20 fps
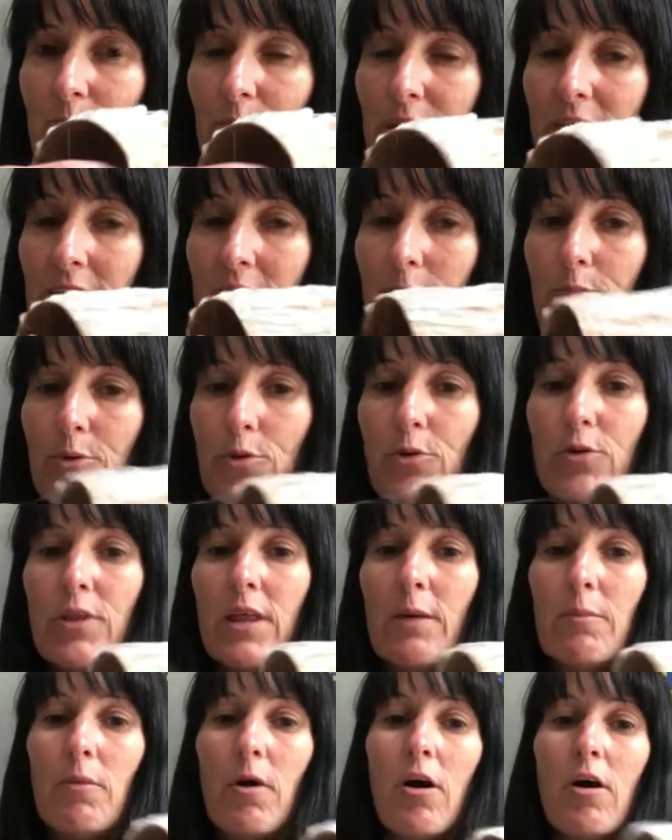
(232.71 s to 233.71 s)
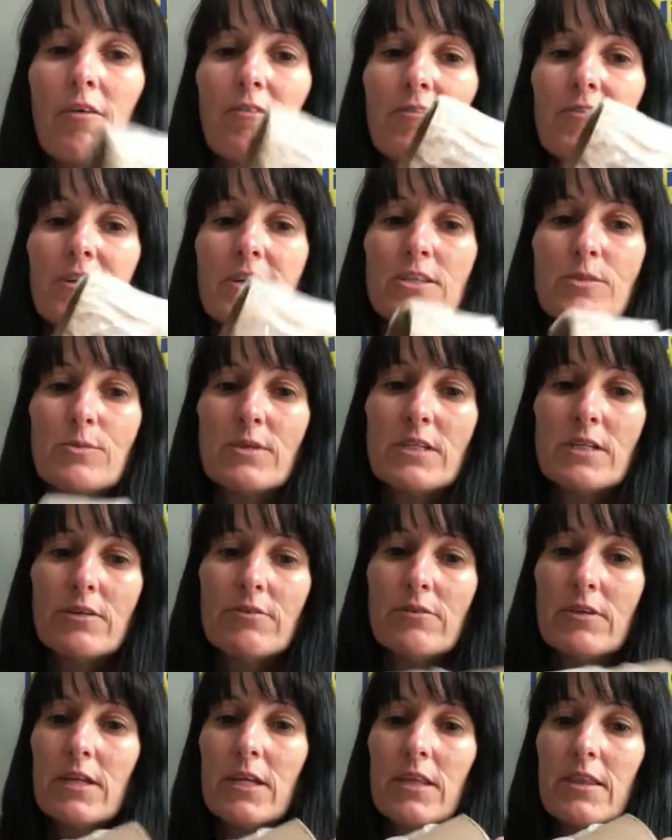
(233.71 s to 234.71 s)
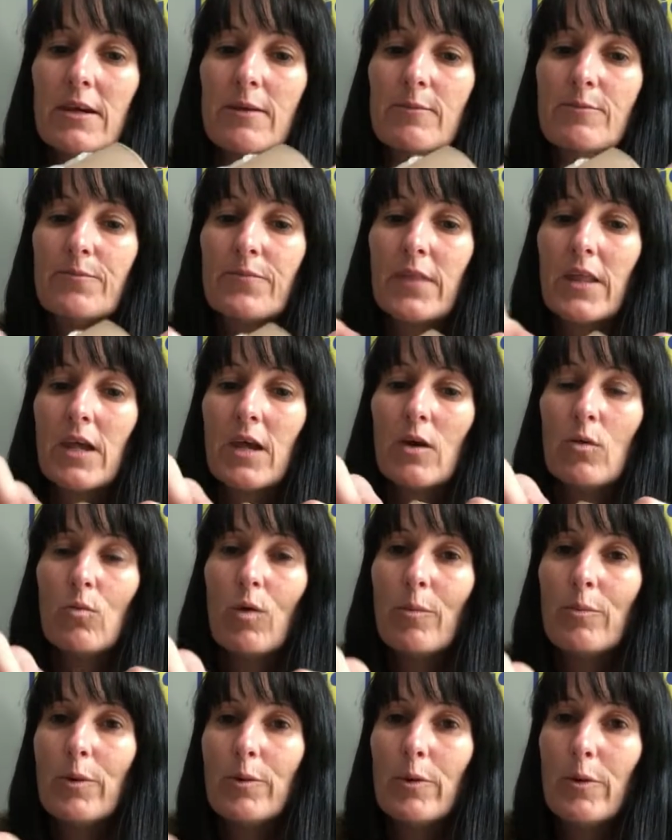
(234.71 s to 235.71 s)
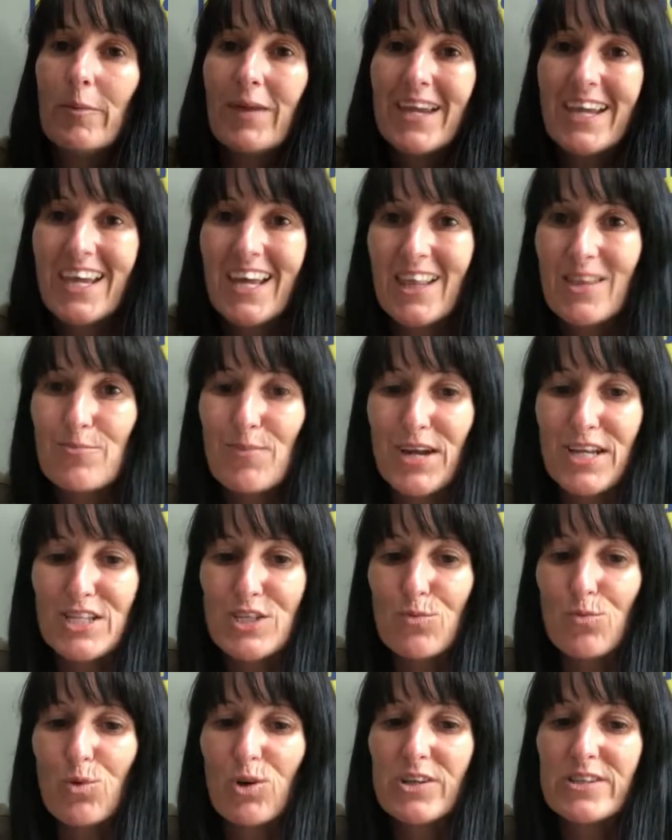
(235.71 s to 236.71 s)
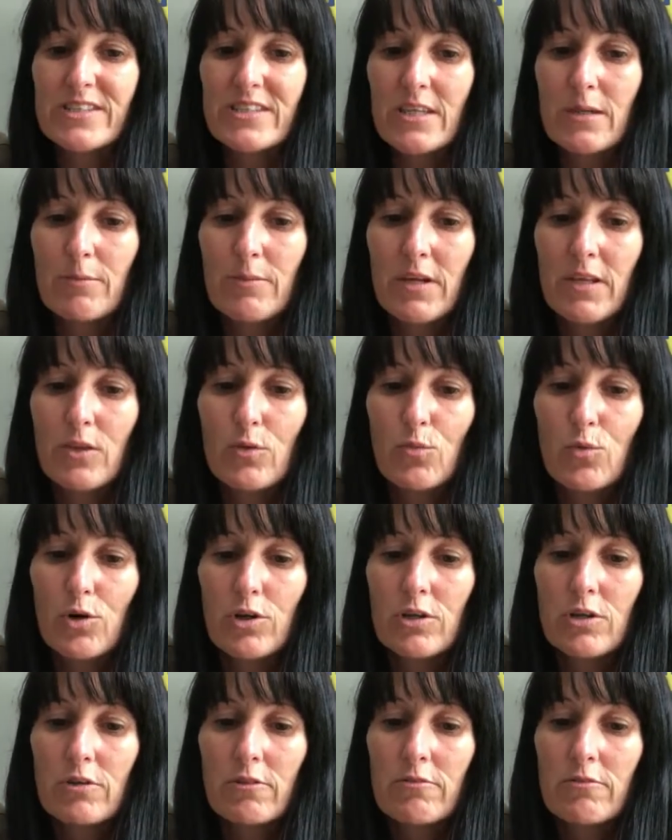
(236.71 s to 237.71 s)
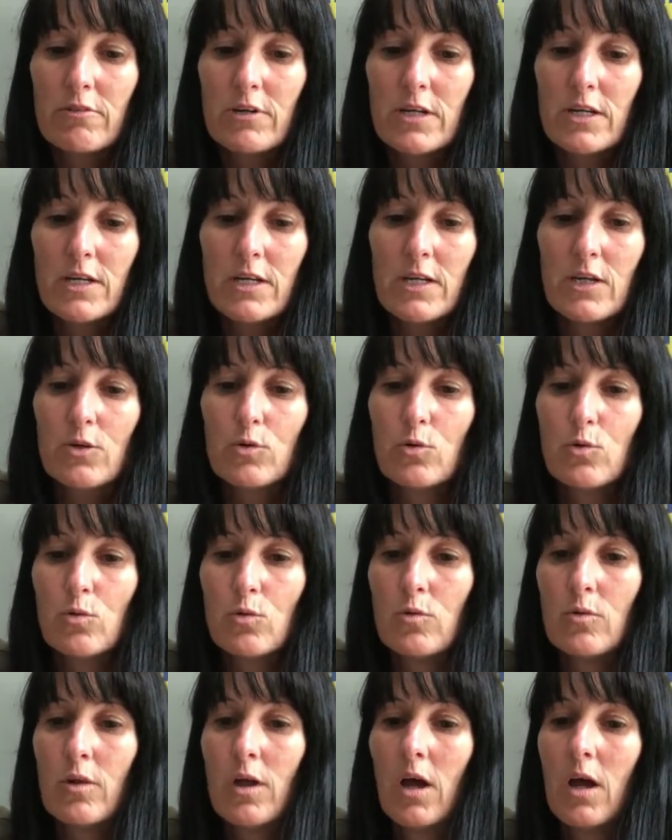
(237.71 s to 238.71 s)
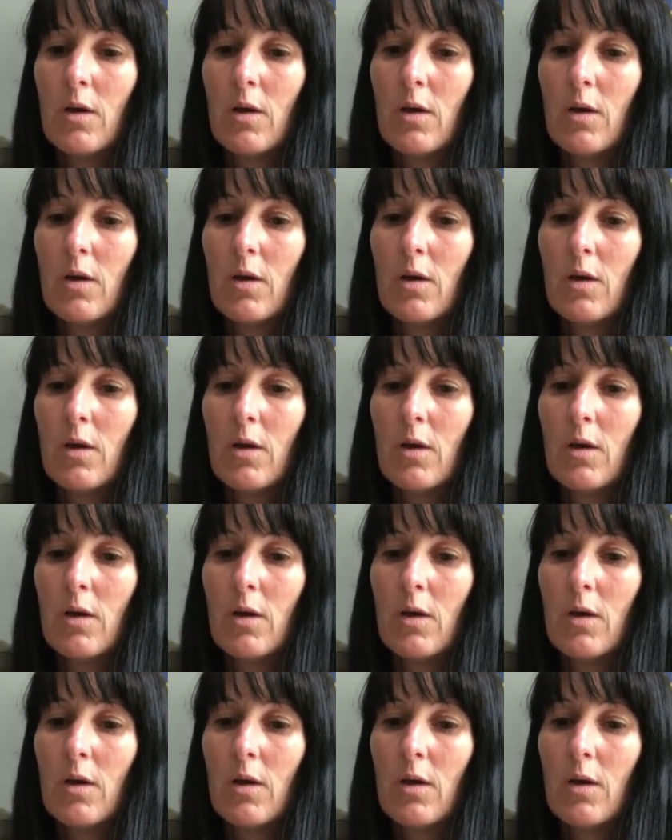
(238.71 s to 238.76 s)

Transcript: We're gonna pull them off because we don't need them. When we were making the magic wands, they made the wand look really cool.